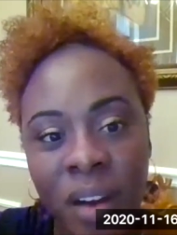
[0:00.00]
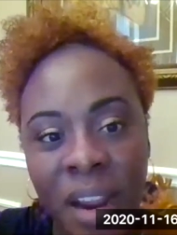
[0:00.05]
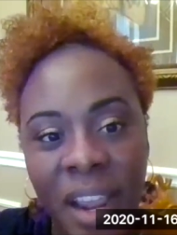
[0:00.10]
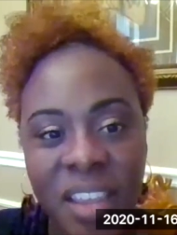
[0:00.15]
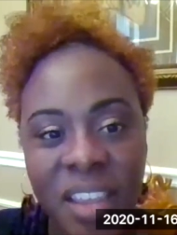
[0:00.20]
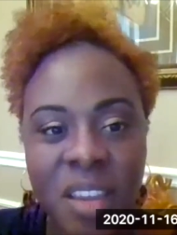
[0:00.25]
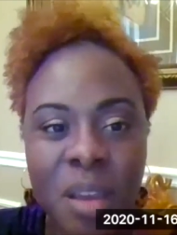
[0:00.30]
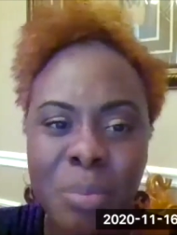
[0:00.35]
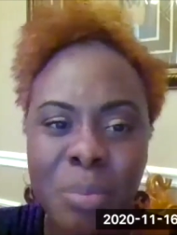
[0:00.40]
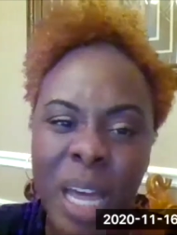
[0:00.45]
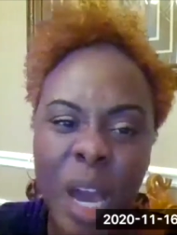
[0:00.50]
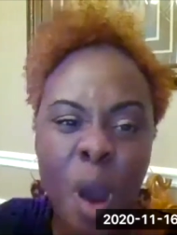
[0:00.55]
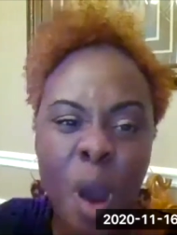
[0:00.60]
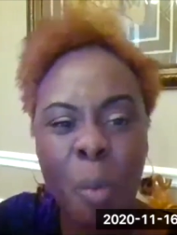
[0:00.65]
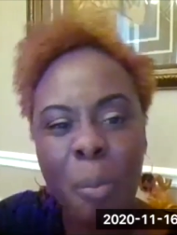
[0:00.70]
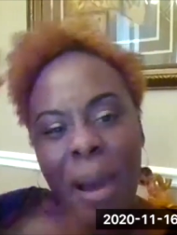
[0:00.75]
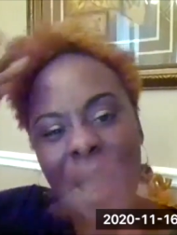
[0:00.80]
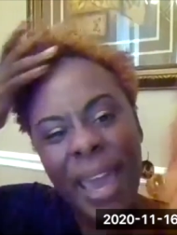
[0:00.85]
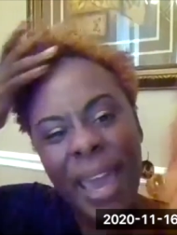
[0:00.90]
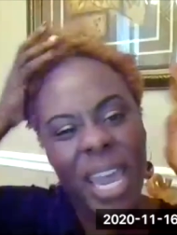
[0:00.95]
great," and you're like,
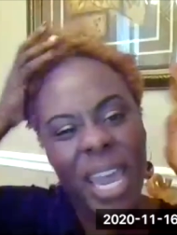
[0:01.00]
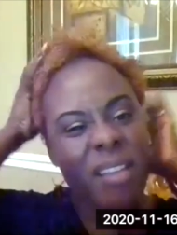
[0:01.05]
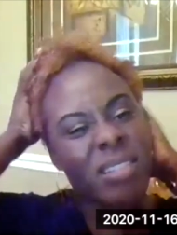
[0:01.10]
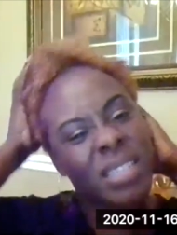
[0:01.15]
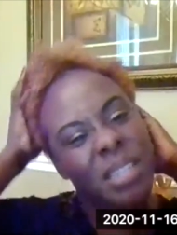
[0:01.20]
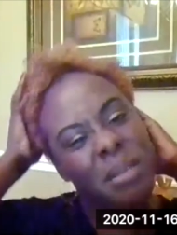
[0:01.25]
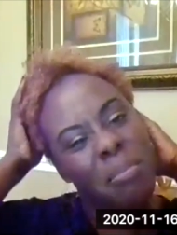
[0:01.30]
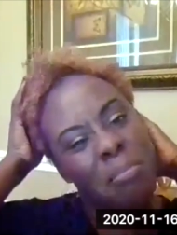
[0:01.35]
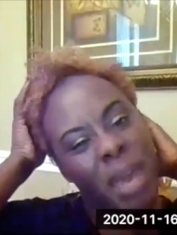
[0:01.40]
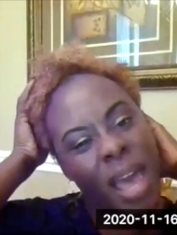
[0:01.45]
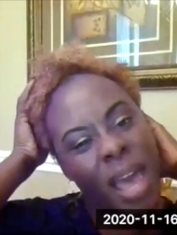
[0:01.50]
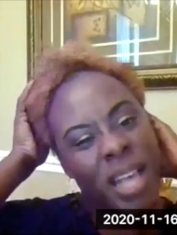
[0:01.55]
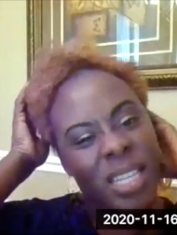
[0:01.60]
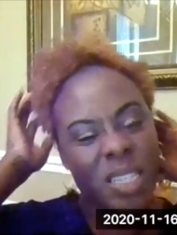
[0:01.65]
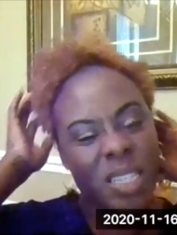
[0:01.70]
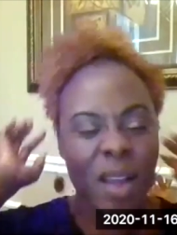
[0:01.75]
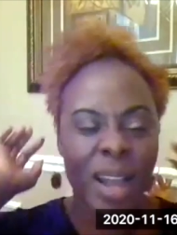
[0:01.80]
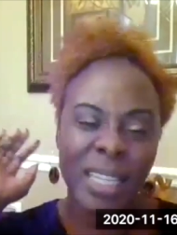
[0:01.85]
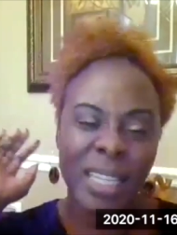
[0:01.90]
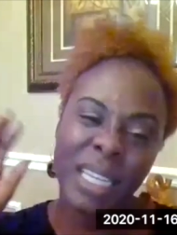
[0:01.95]
"Oh, my hair is a mess,"
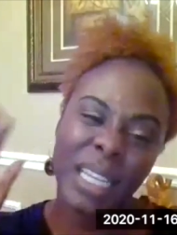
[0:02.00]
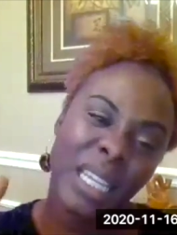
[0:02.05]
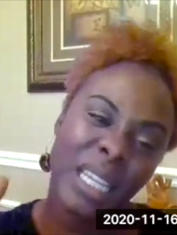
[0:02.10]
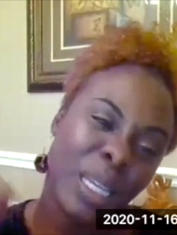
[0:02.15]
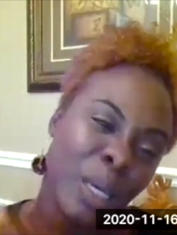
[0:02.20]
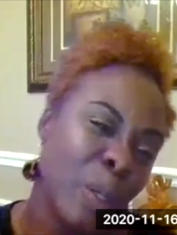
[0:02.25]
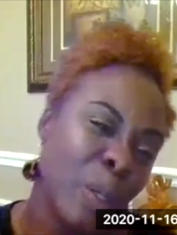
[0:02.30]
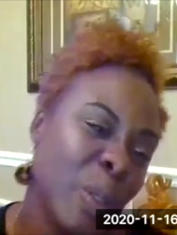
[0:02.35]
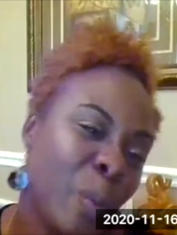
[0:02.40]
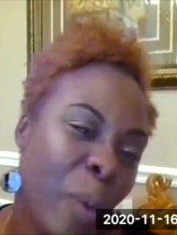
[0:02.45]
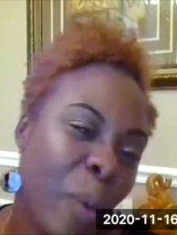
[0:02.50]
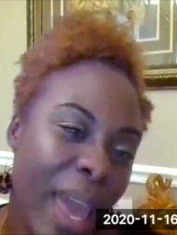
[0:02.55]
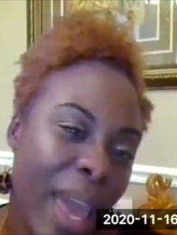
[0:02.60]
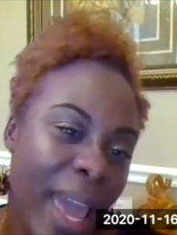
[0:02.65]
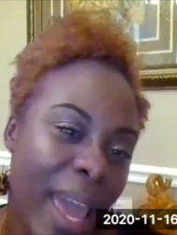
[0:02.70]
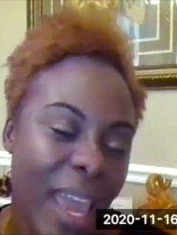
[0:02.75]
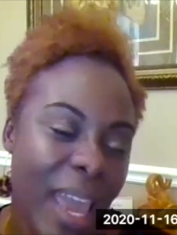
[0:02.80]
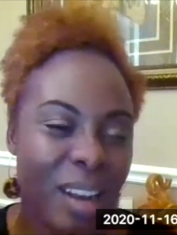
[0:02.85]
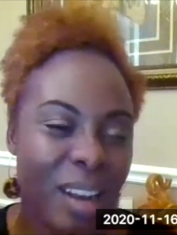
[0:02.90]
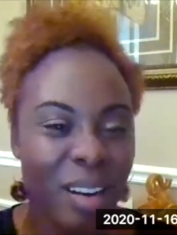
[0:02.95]
yes. or "I need to lose
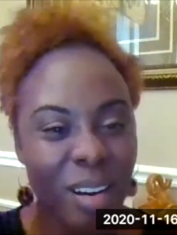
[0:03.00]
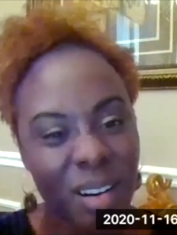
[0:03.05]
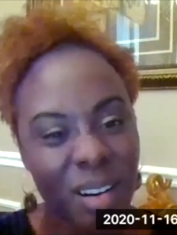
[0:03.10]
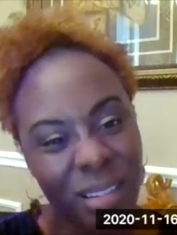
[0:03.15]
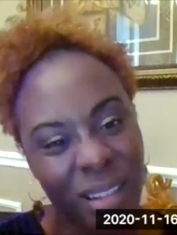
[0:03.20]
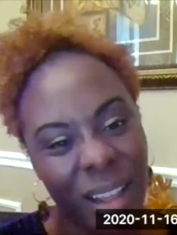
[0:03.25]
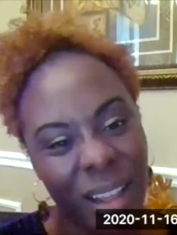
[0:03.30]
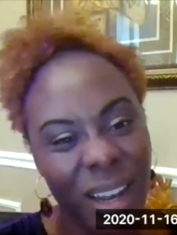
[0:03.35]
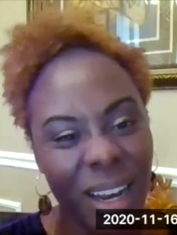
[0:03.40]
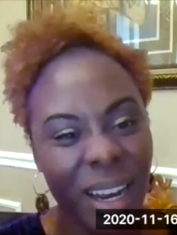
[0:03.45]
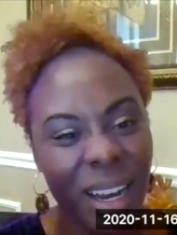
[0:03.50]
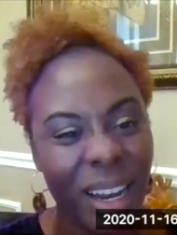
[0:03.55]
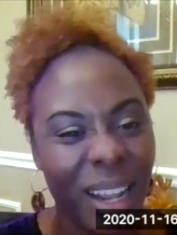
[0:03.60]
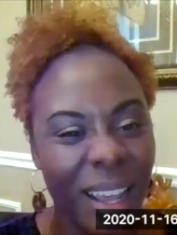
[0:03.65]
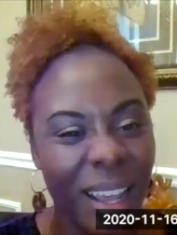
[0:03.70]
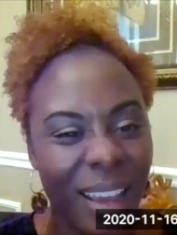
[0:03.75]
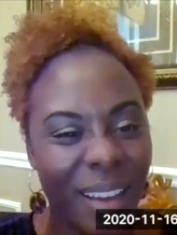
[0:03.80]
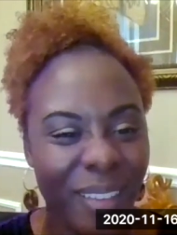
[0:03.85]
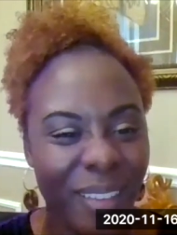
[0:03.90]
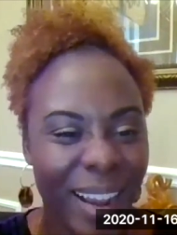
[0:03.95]
weight," or da and
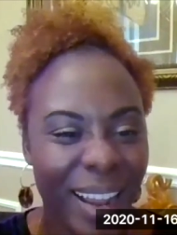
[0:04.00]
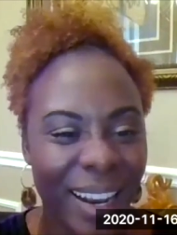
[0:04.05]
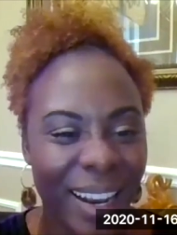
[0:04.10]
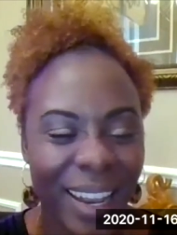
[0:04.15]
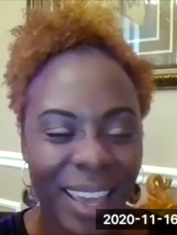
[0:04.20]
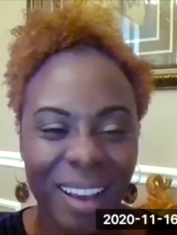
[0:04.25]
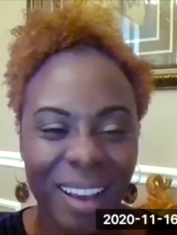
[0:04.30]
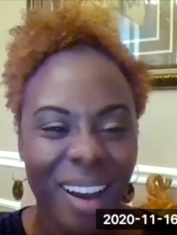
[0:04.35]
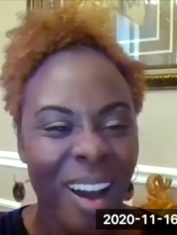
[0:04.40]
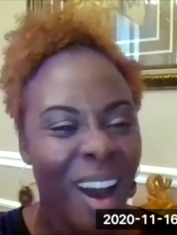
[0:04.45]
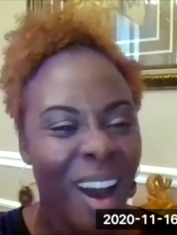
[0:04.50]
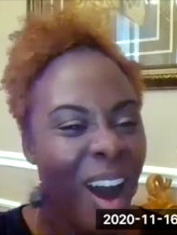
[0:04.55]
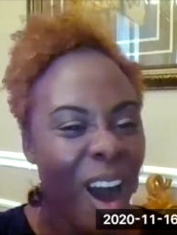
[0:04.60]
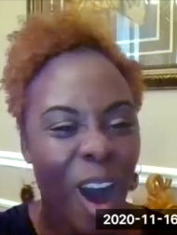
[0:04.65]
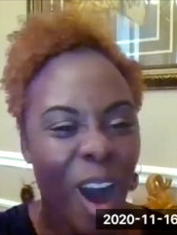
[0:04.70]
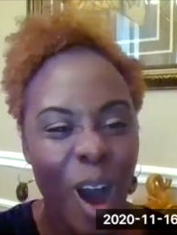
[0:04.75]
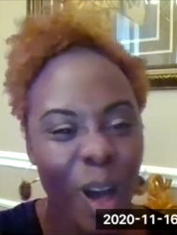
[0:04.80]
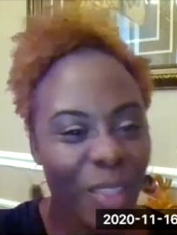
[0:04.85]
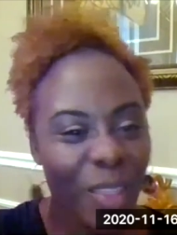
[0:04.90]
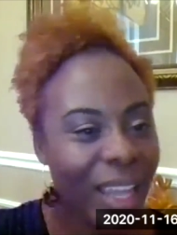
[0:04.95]
da, right? Like
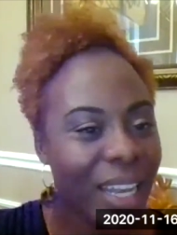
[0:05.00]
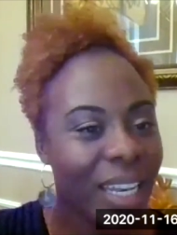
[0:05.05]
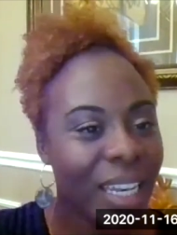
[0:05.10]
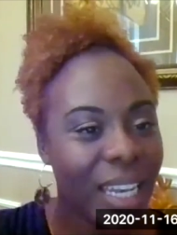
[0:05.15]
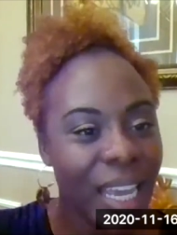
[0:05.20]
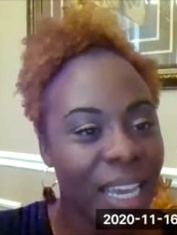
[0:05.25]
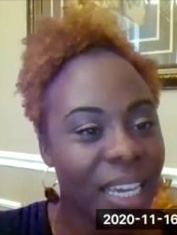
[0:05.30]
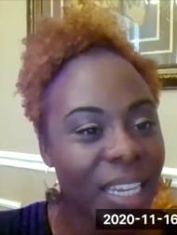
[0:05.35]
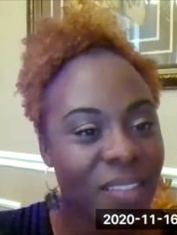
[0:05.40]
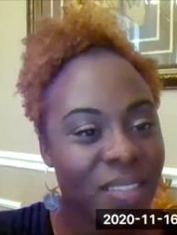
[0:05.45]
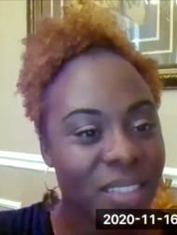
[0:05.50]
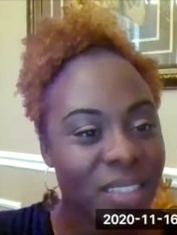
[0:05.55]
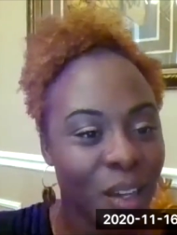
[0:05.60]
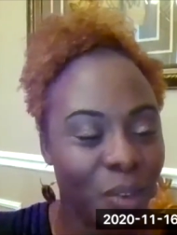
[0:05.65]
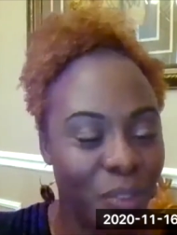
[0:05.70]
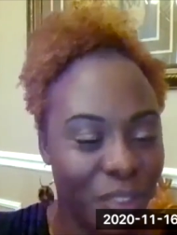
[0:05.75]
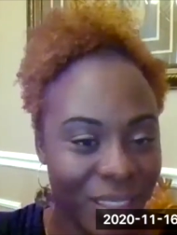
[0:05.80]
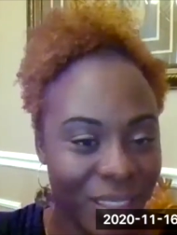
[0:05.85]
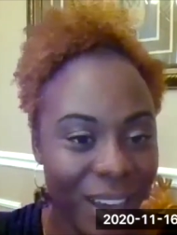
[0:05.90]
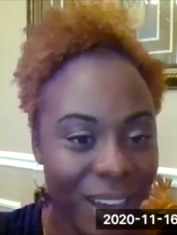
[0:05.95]
all that negative self